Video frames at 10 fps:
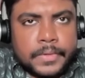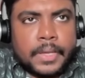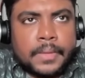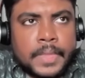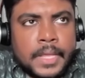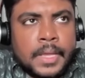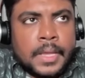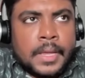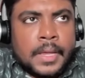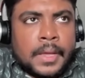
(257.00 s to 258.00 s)
Okay.
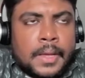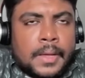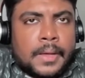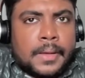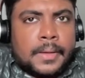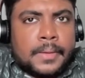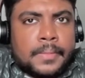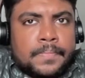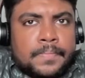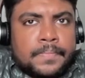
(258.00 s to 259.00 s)

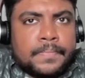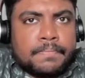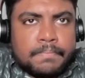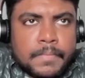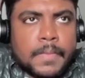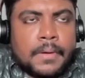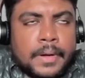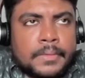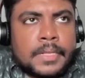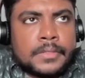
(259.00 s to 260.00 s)
All
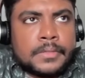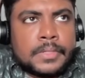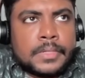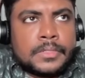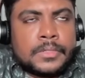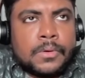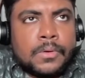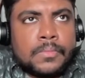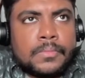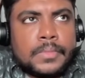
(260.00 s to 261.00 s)
right, that's good.
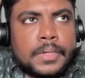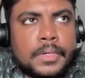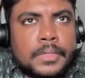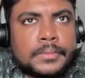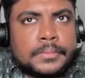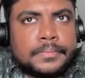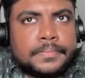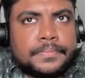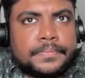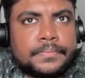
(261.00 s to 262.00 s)
So
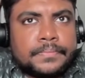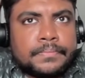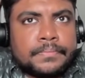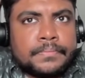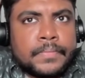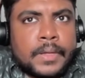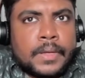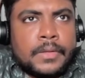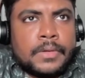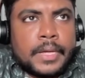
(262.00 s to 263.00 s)

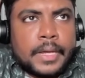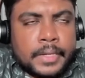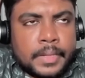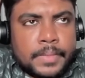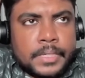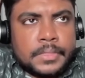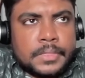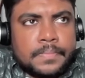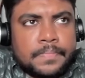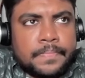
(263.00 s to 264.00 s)
in your
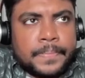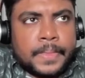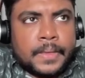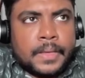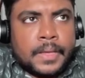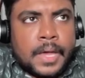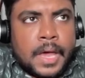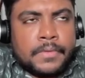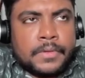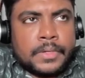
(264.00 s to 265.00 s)
academics,
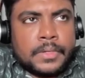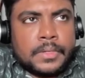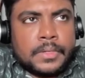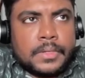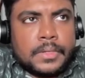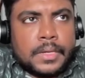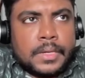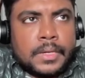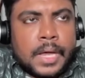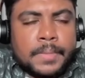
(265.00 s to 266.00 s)
have you
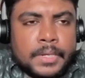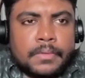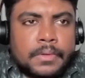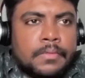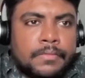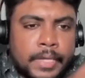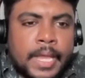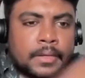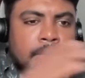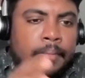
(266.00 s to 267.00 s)
I mean, we
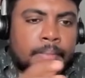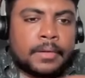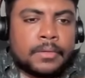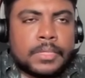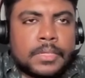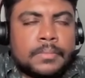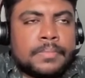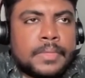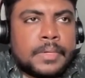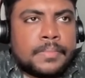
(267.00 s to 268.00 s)
can come back to
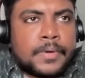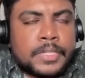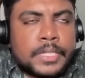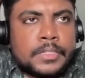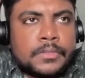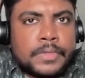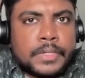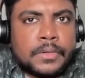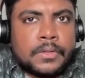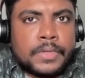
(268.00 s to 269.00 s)
the projects you
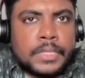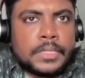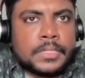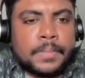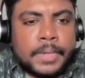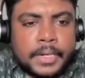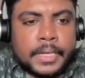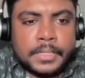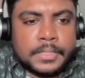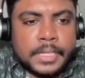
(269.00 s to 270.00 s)
worked on with some
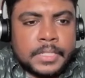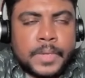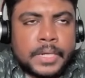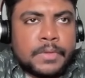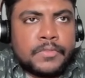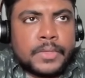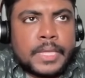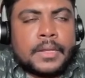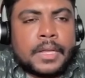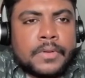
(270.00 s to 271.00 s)
technical skills, but before
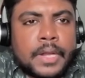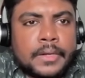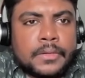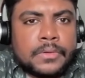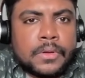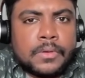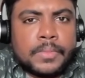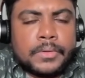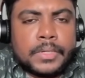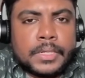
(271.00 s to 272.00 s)
that, I would like to know
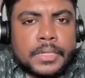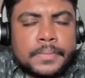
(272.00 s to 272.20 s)
about